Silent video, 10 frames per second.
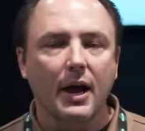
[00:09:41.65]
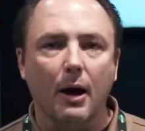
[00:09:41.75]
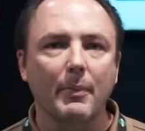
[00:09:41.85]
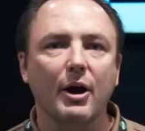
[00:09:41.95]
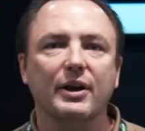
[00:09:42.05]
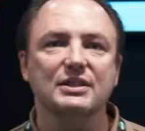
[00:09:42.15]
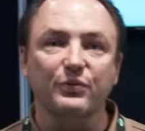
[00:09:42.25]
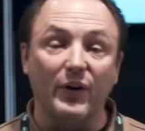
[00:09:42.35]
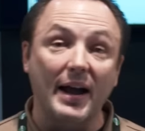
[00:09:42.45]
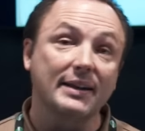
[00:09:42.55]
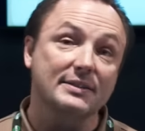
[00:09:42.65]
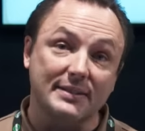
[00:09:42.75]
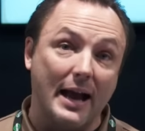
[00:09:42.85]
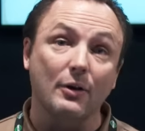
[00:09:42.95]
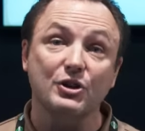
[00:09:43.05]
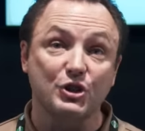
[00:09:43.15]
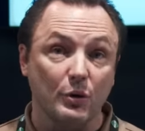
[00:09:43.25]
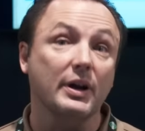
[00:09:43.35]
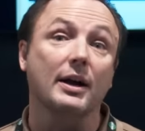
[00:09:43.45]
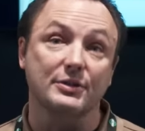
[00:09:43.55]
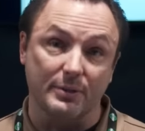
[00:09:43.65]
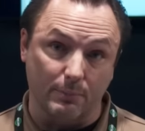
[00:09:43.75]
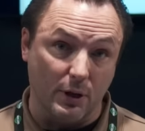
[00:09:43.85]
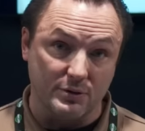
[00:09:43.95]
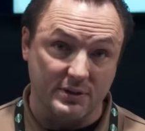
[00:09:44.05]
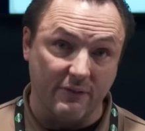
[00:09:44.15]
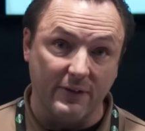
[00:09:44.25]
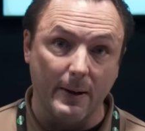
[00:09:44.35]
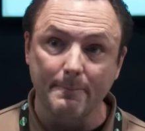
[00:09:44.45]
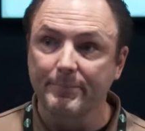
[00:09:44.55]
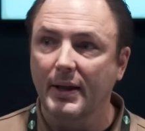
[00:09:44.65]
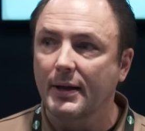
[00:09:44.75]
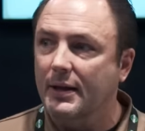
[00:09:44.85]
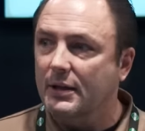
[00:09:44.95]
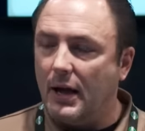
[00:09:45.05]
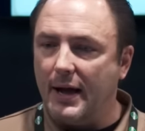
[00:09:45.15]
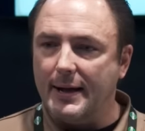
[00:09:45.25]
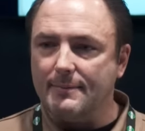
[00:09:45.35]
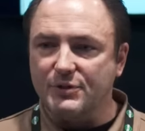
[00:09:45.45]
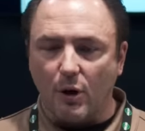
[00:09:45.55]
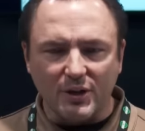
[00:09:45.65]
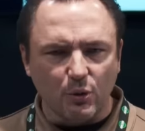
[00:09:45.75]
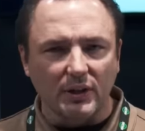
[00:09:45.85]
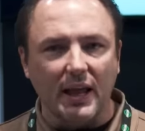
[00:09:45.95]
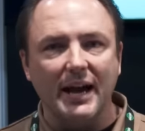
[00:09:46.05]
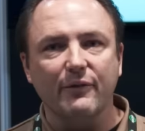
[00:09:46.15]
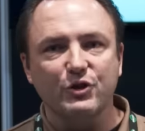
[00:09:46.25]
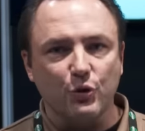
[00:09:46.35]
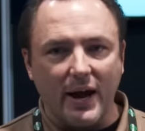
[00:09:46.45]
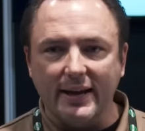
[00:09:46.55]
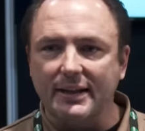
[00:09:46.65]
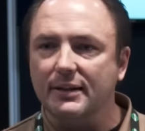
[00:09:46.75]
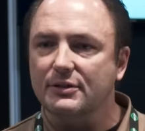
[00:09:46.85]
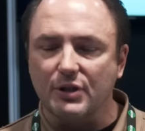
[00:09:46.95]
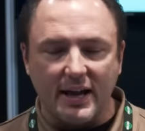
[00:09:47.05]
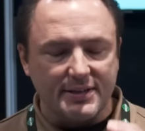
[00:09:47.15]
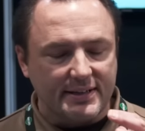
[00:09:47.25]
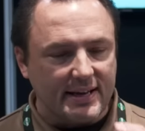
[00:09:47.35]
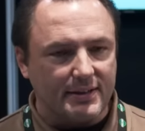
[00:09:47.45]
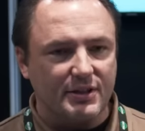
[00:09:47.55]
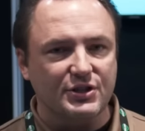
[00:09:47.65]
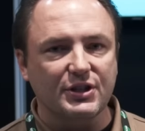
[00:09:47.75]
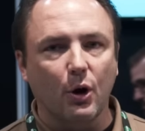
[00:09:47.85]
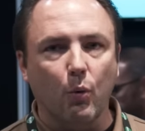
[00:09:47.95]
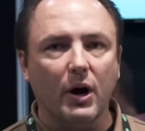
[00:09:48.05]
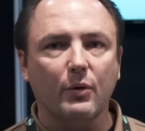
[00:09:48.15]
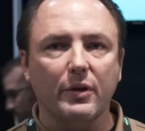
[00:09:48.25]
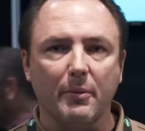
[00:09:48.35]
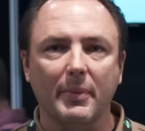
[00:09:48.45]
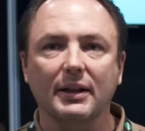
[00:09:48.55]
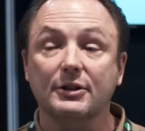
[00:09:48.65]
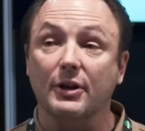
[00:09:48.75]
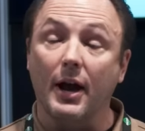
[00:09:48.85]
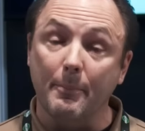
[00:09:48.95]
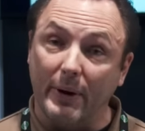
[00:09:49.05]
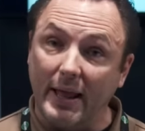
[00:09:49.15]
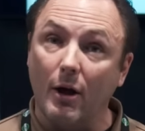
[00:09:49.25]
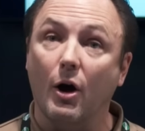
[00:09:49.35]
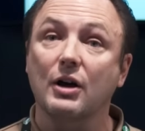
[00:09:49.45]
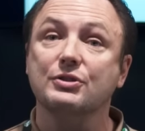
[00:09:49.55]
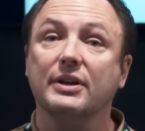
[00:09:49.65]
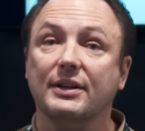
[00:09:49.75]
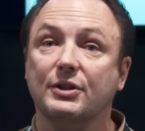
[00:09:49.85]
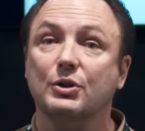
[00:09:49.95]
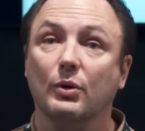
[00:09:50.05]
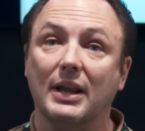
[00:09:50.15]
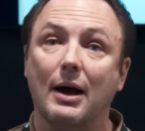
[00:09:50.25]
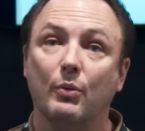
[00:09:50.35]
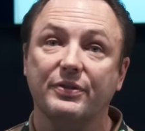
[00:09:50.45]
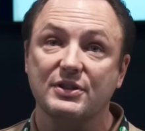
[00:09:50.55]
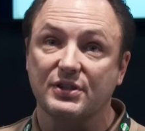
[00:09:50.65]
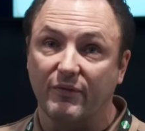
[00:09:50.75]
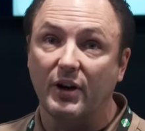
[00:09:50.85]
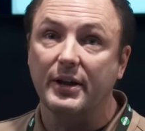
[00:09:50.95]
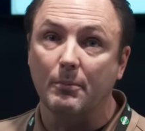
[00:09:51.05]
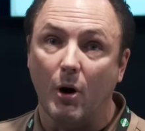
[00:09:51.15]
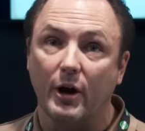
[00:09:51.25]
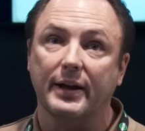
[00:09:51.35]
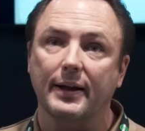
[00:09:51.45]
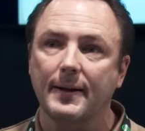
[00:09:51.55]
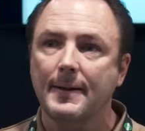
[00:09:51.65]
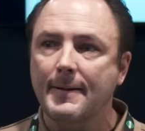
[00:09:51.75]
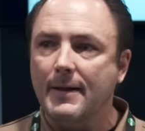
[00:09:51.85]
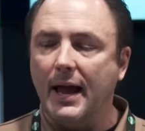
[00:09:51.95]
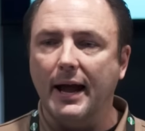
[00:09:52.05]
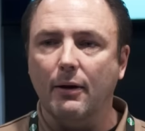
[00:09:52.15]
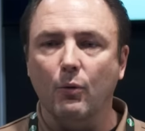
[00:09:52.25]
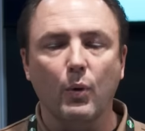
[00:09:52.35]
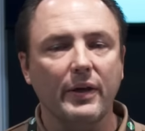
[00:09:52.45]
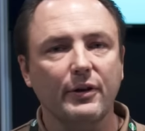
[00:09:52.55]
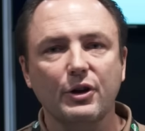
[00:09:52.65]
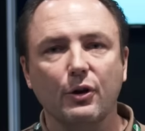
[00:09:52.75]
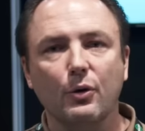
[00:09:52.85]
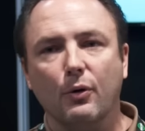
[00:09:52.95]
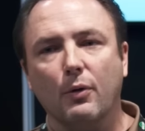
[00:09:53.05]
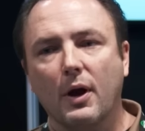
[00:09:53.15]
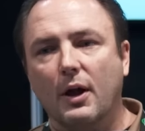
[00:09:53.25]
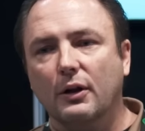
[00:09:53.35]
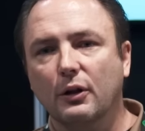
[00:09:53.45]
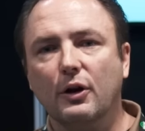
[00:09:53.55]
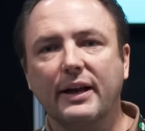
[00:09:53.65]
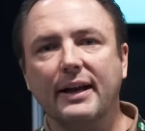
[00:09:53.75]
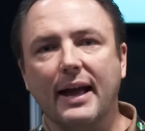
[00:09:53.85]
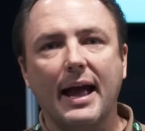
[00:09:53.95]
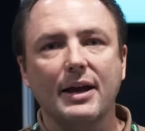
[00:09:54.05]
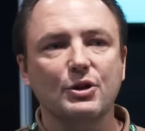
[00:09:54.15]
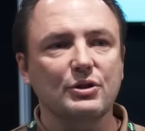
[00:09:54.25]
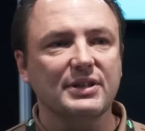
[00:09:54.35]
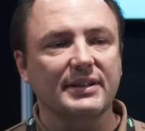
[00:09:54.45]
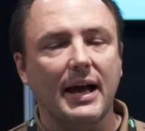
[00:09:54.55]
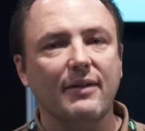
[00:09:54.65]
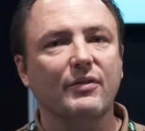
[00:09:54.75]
Americans' finest how to shoot guns and blow stuff up. Um, so I do a lot of training. I get to still work with the military, but I also get to do a lot with the civilian market. Uh, whether you're looking at using night